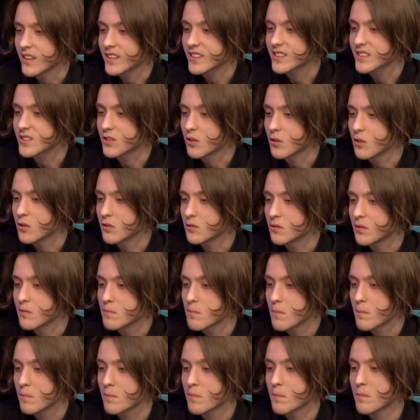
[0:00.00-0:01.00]
sort of
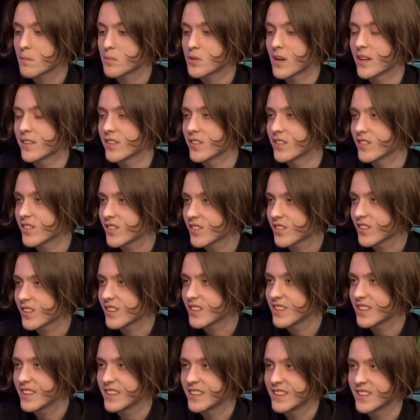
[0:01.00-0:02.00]
presence
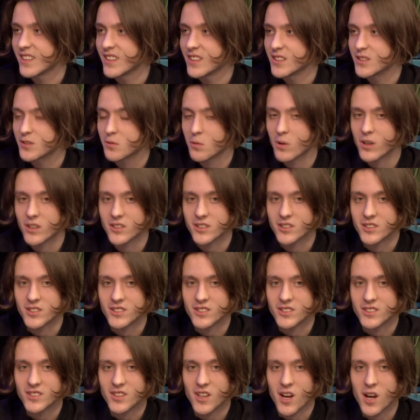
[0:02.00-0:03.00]
in
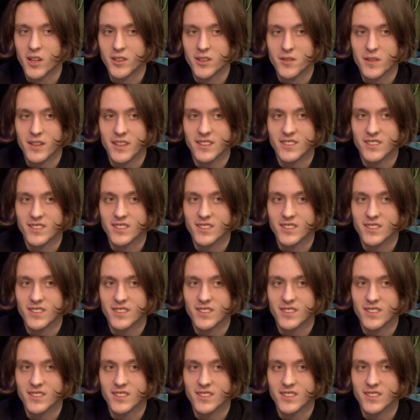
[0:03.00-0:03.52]
Twerton. Do you think it's